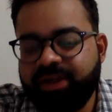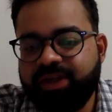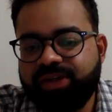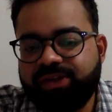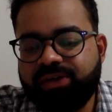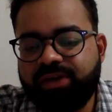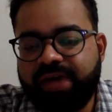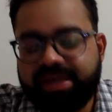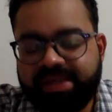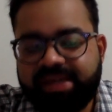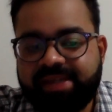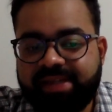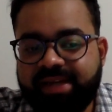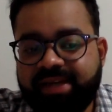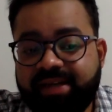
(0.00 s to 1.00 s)
So as I
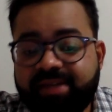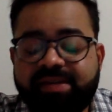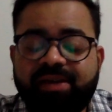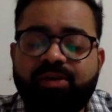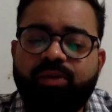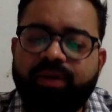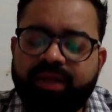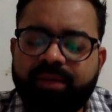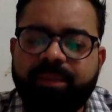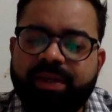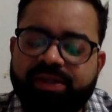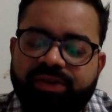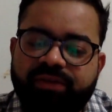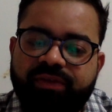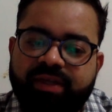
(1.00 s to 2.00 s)
said, it's an older
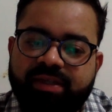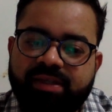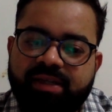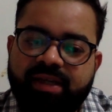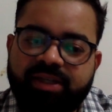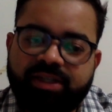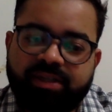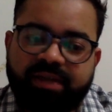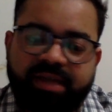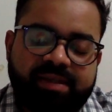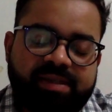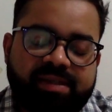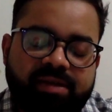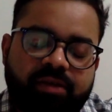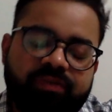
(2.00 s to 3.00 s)
piece of legislation,
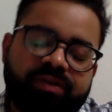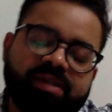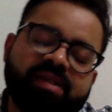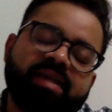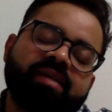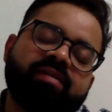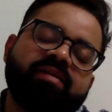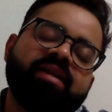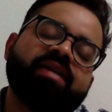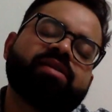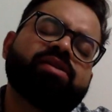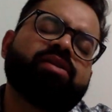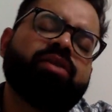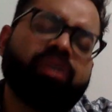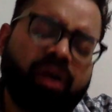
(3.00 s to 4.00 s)
hence obviously it
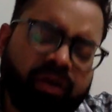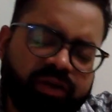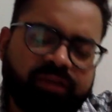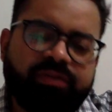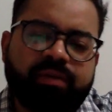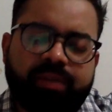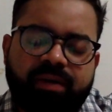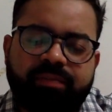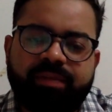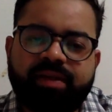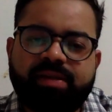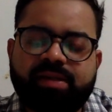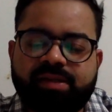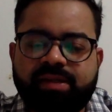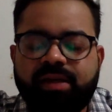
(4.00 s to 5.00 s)
needs a lot of
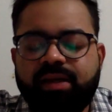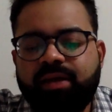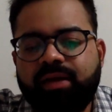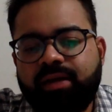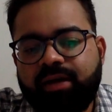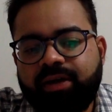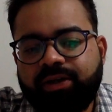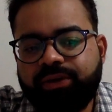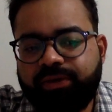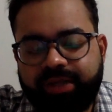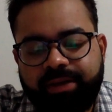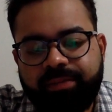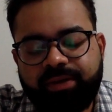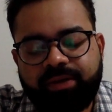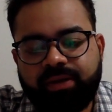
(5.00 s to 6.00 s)
amendments
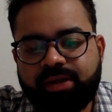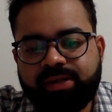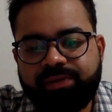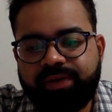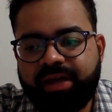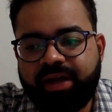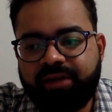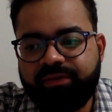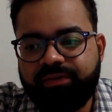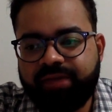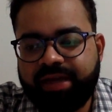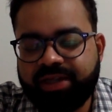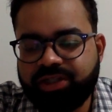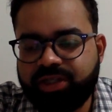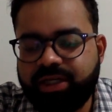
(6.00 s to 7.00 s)
today, because we have
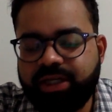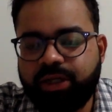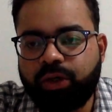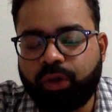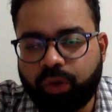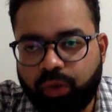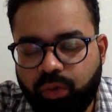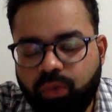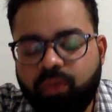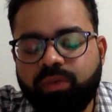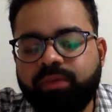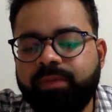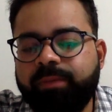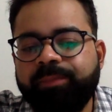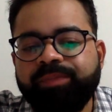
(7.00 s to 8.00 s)
actually
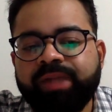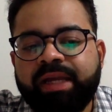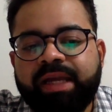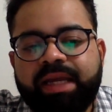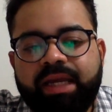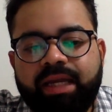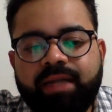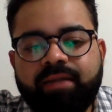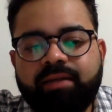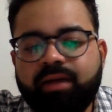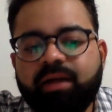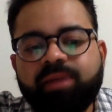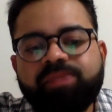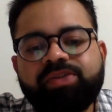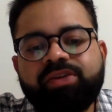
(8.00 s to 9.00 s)
grown in
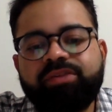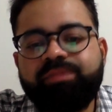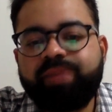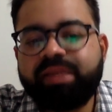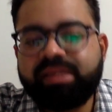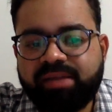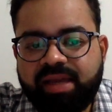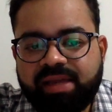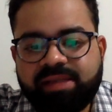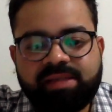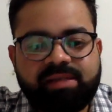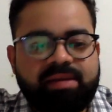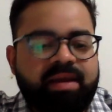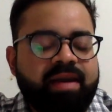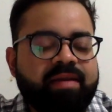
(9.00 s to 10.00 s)
terms of
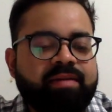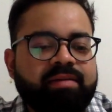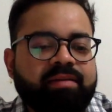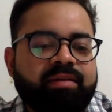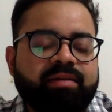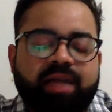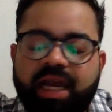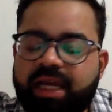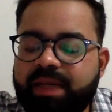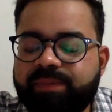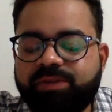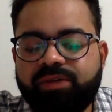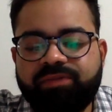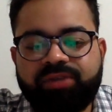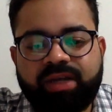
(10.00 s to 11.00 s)
business and the
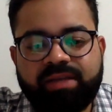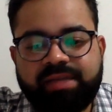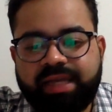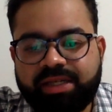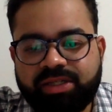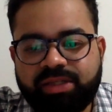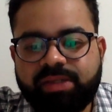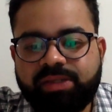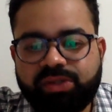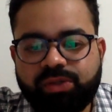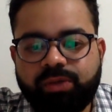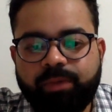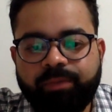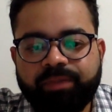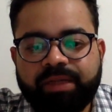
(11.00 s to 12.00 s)
types of transactions.
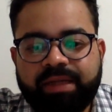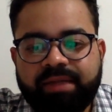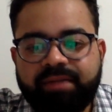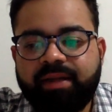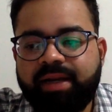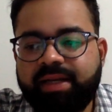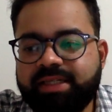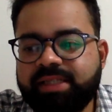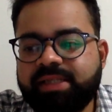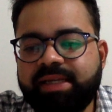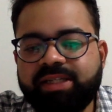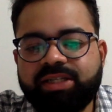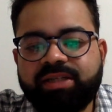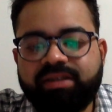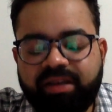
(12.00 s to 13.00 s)
So the
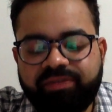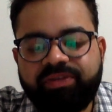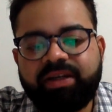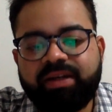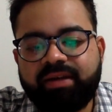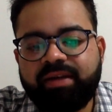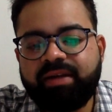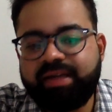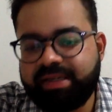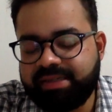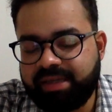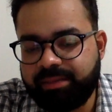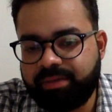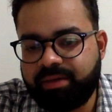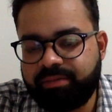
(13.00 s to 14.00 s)
legislation definitely needs
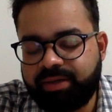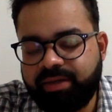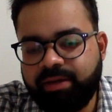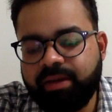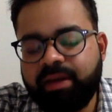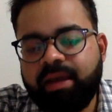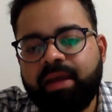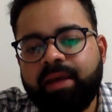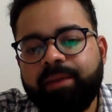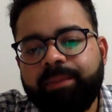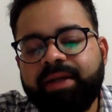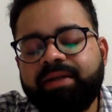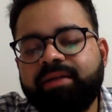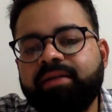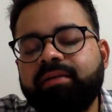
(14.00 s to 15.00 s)
amendment.
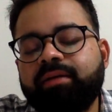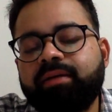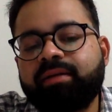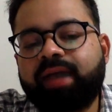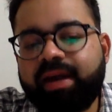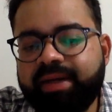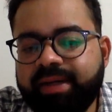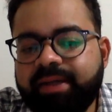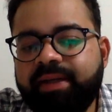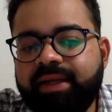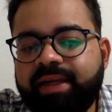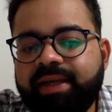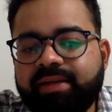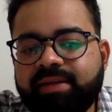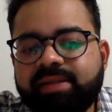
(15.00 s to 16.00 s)
But
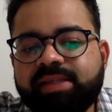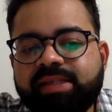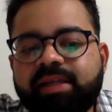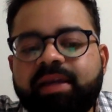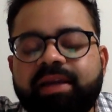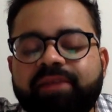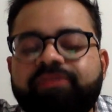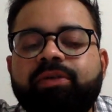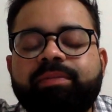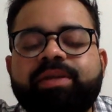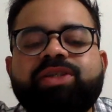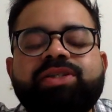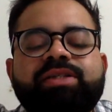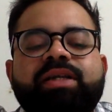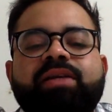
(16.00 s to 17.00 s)
currently it is the
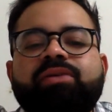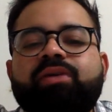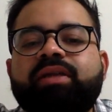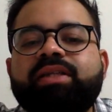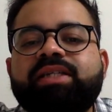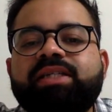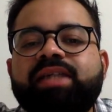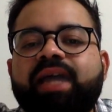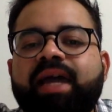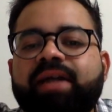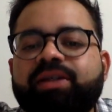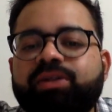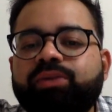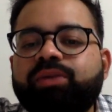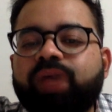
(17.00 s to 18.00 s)
Information Technology
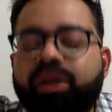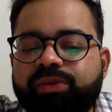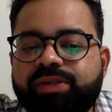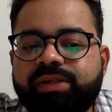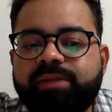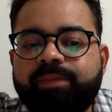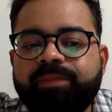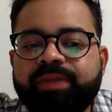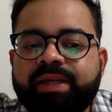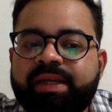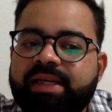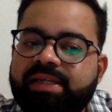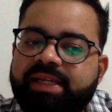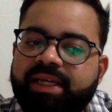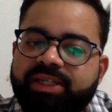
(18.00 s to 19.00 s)
Act 2000,
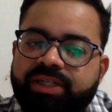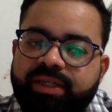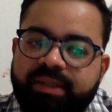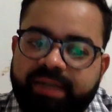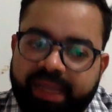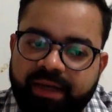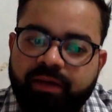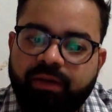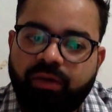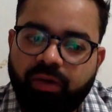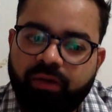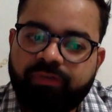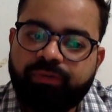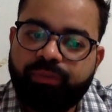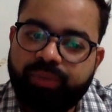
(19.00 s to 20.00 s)
Section 10
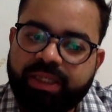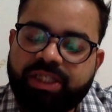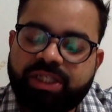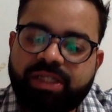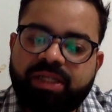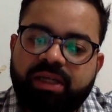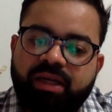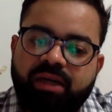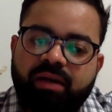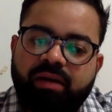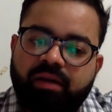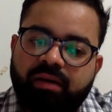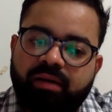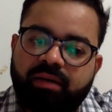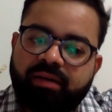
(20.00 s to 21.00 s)
of which,
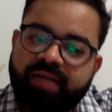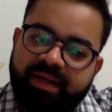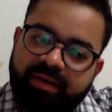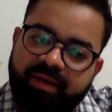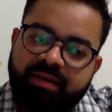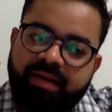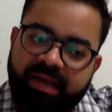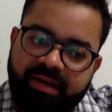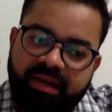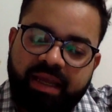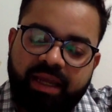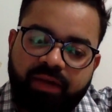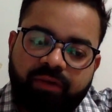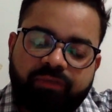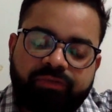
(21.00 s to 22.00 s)
10 and
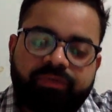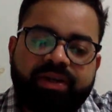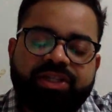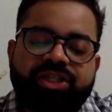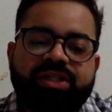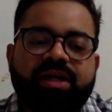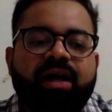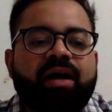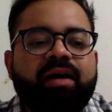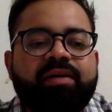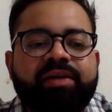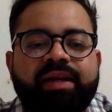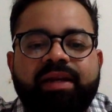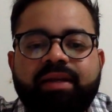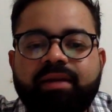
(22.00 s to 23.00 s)
10A of which are
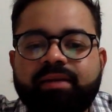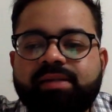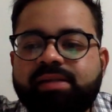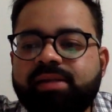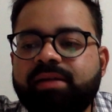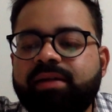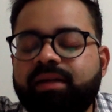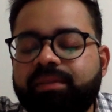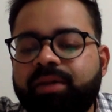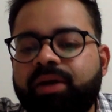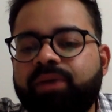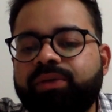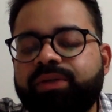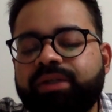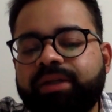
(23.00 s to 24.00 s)
really concerned
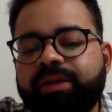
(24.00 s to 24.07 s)
about